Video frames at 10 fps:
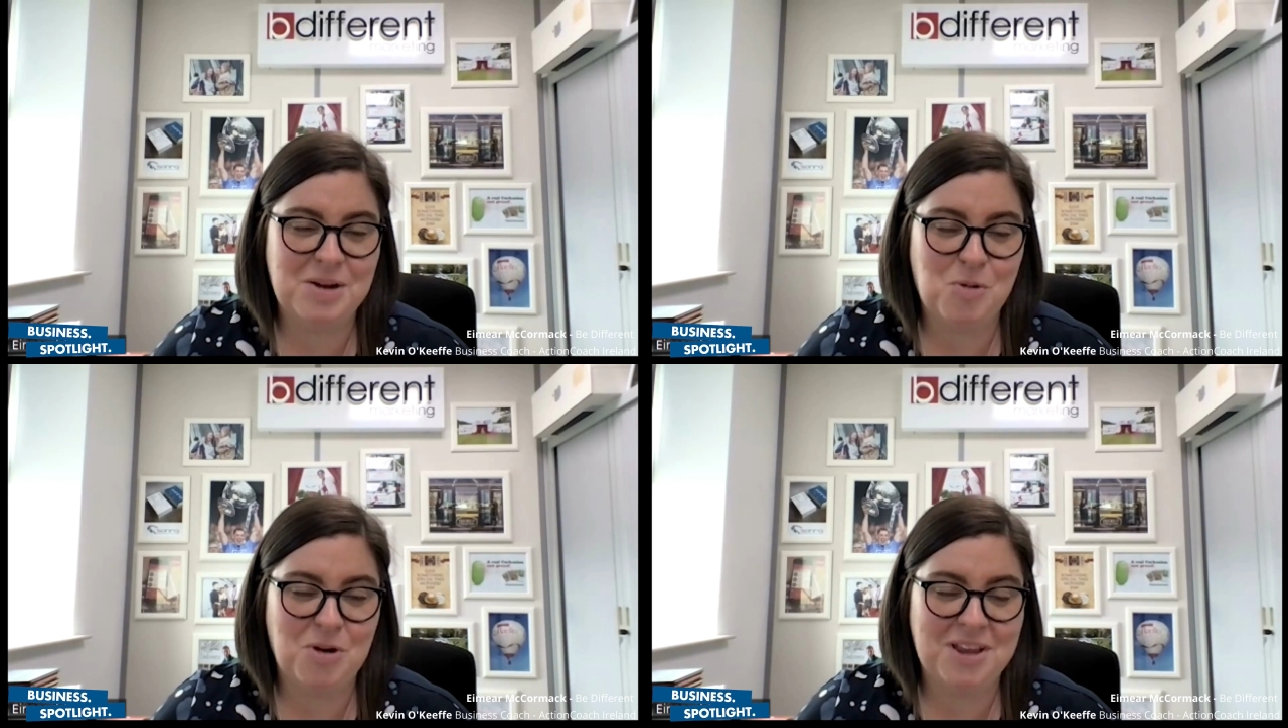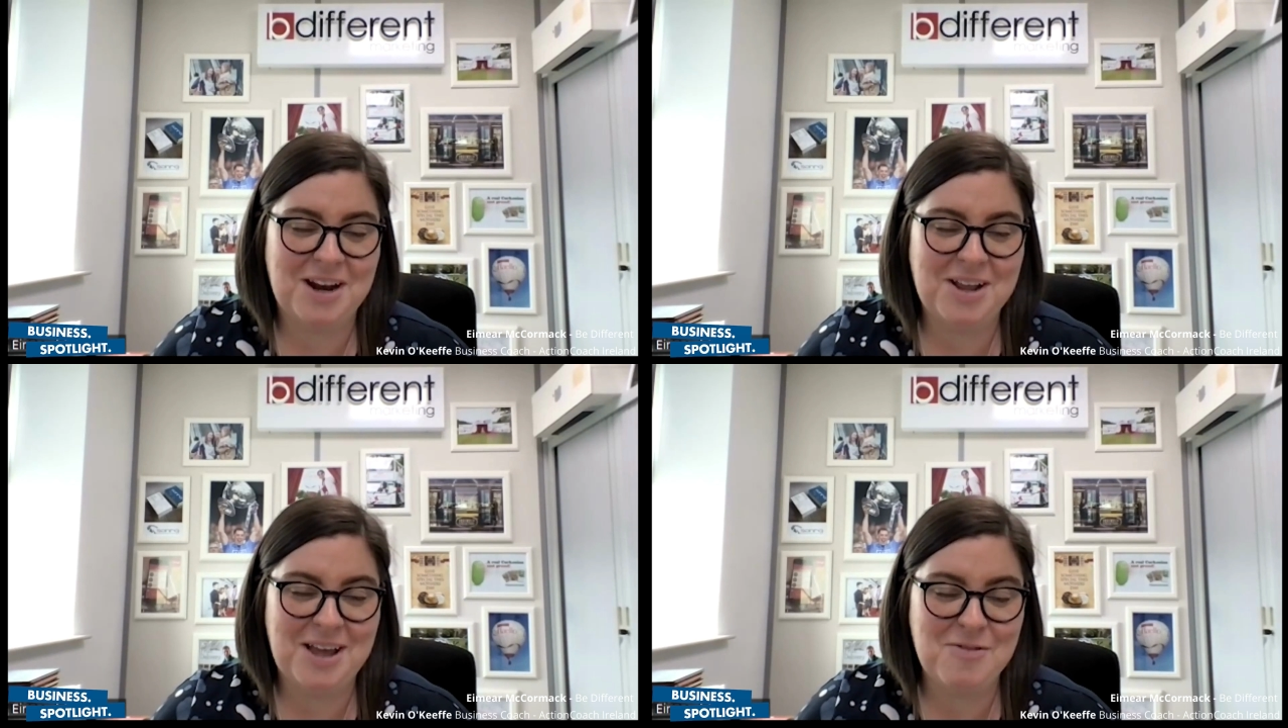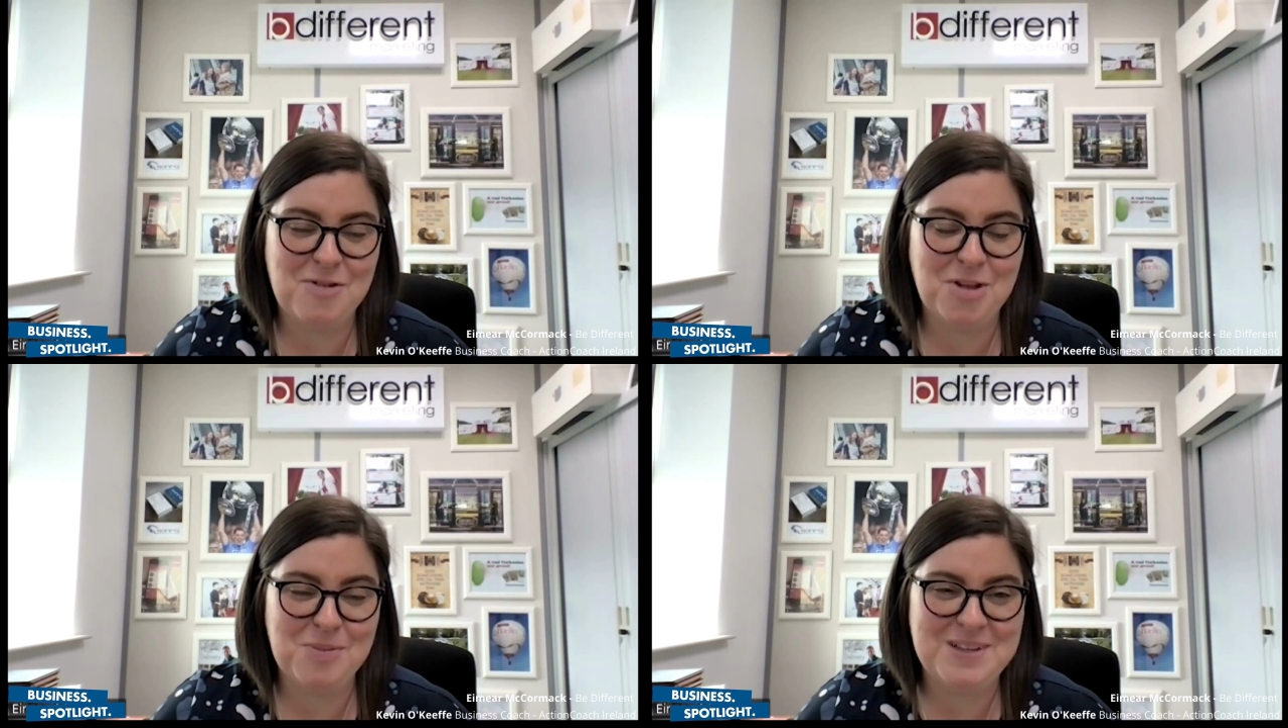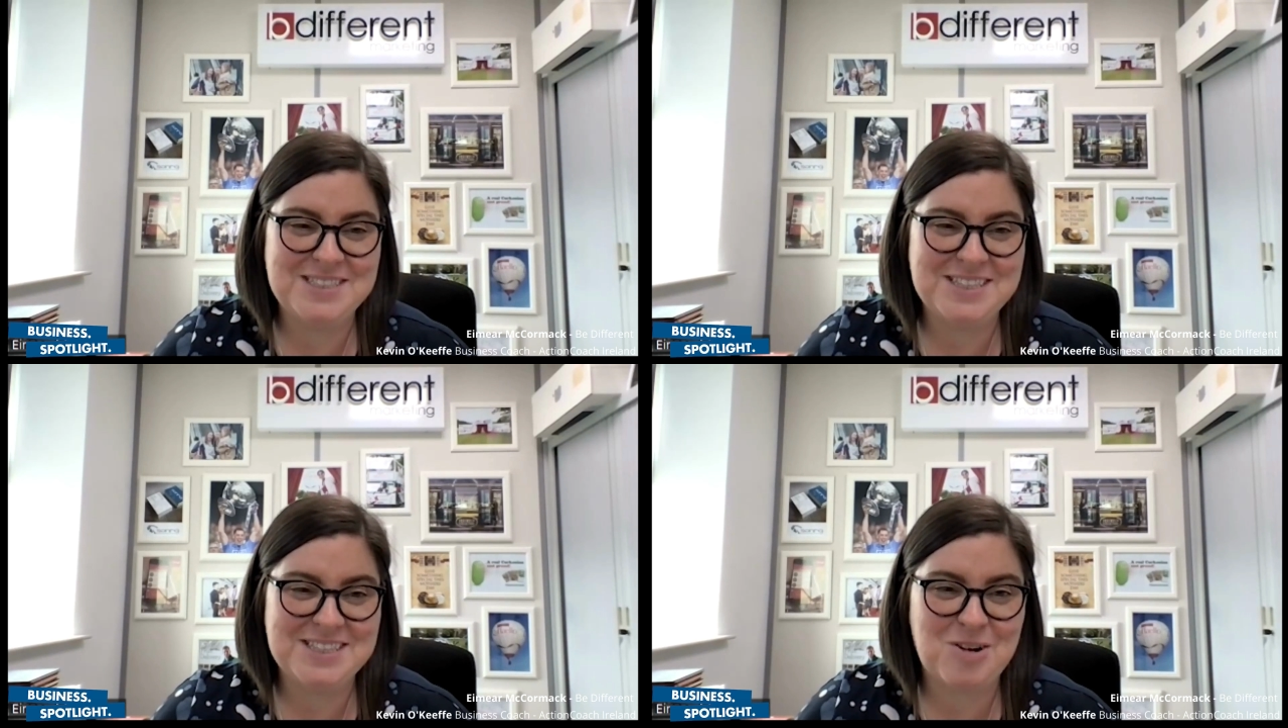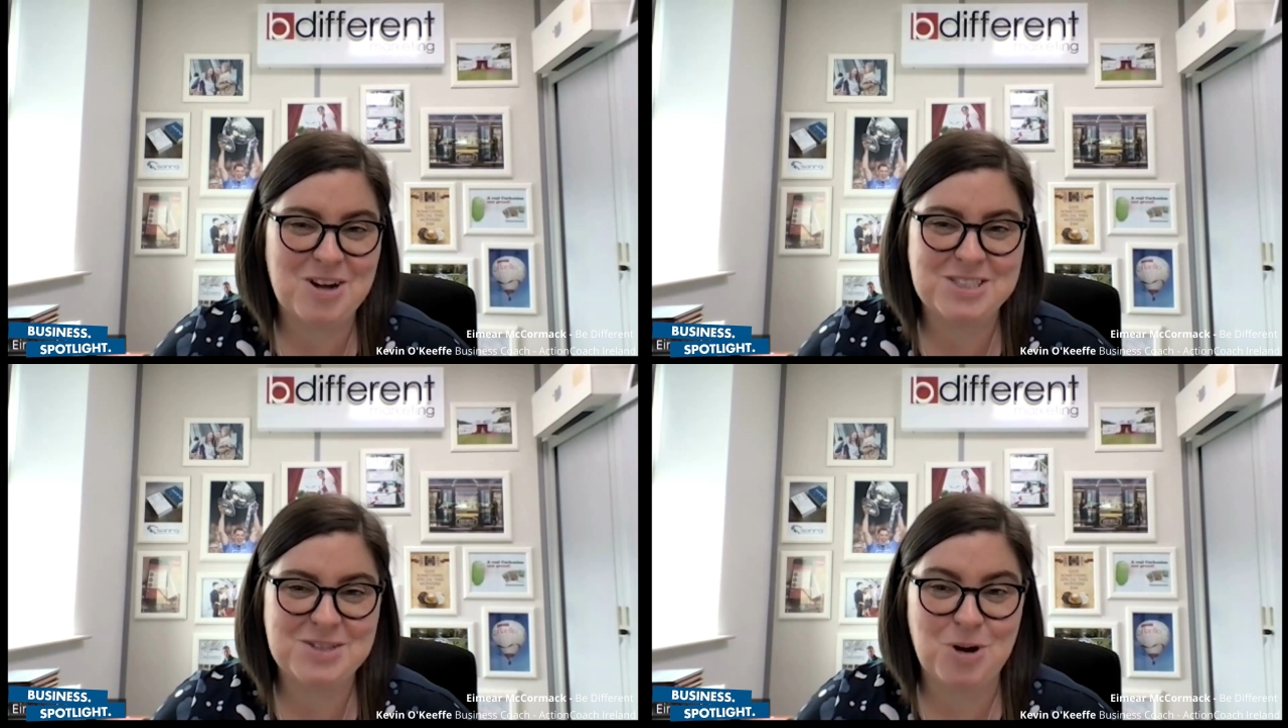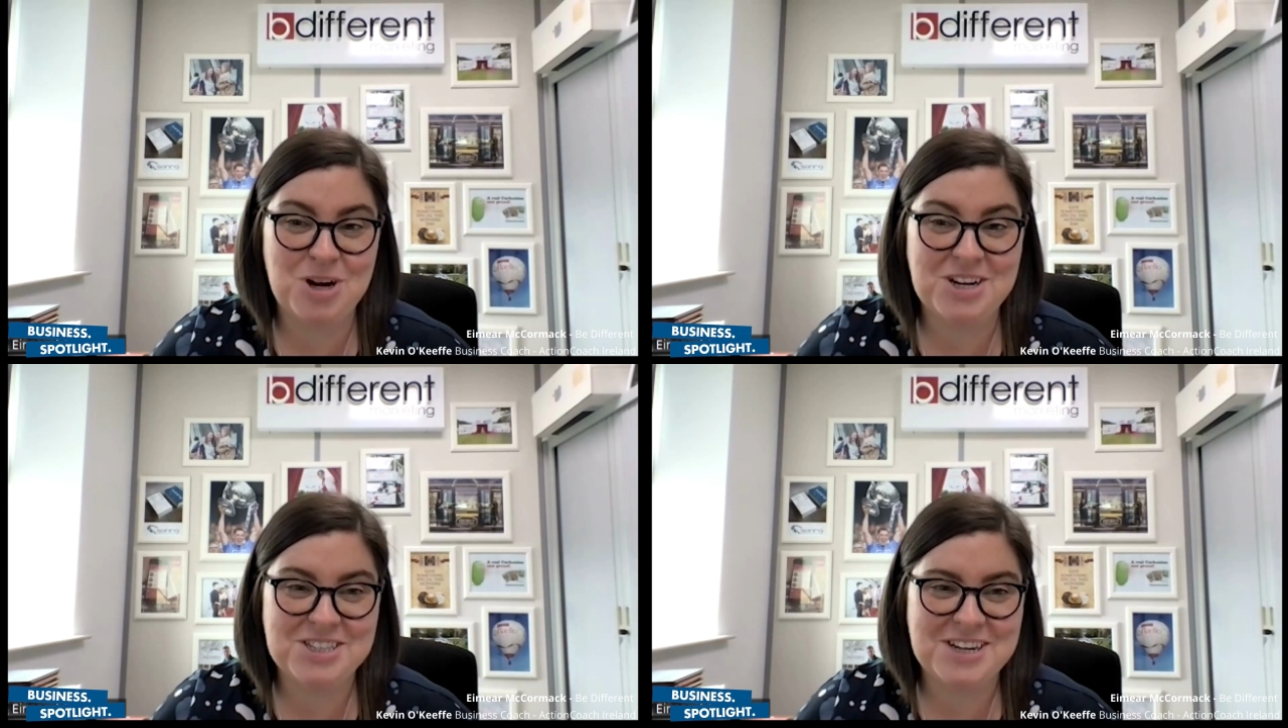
no more than every other business across the world